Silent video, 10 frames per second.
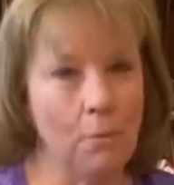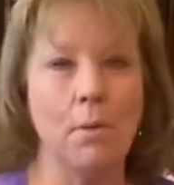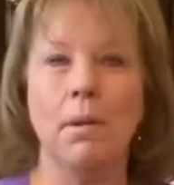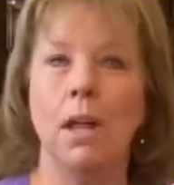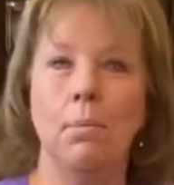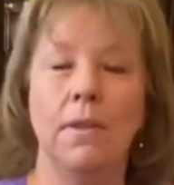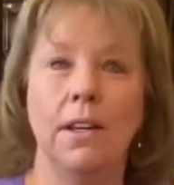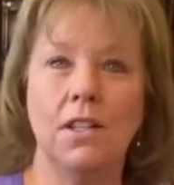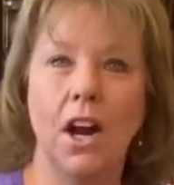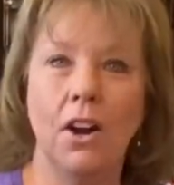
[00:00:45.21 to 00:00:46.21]
We've been open the
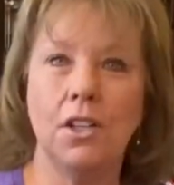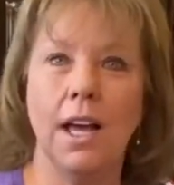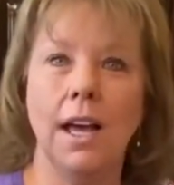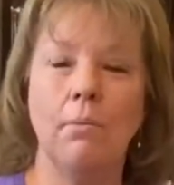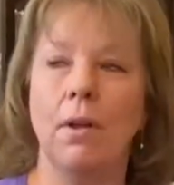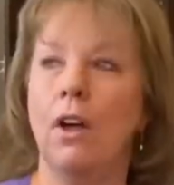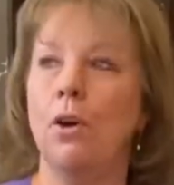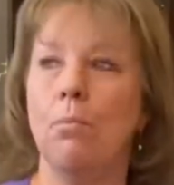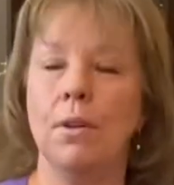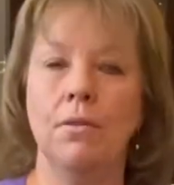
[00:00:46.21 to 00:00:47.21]
entire time. We
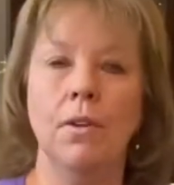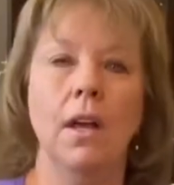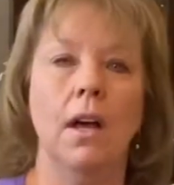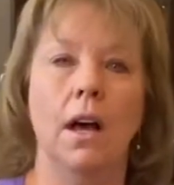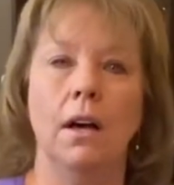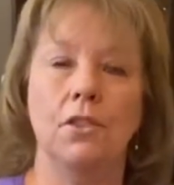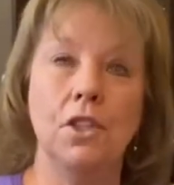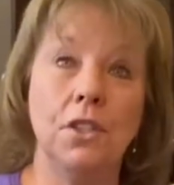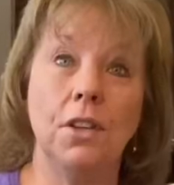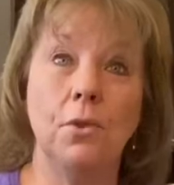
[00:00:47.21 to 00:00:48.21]
open uh,
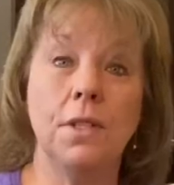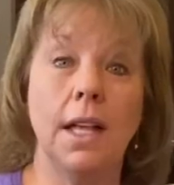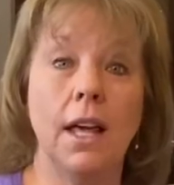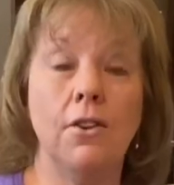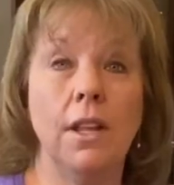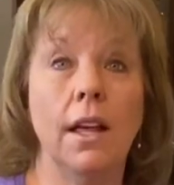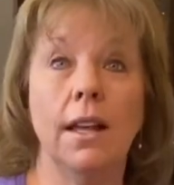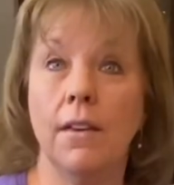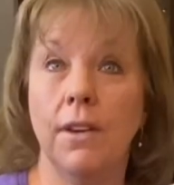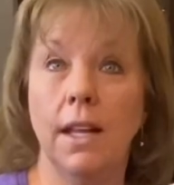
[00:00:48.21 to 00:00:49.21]
Tuesday through Saturday,
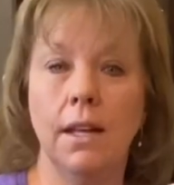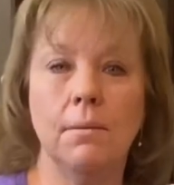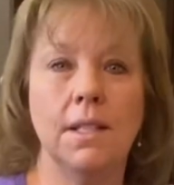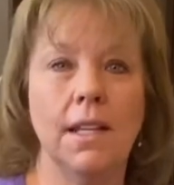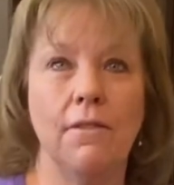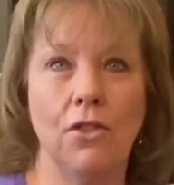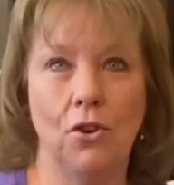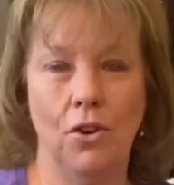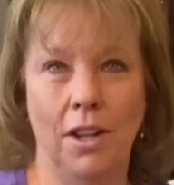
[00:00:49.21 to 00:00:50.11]
11 a.m. to 7:30.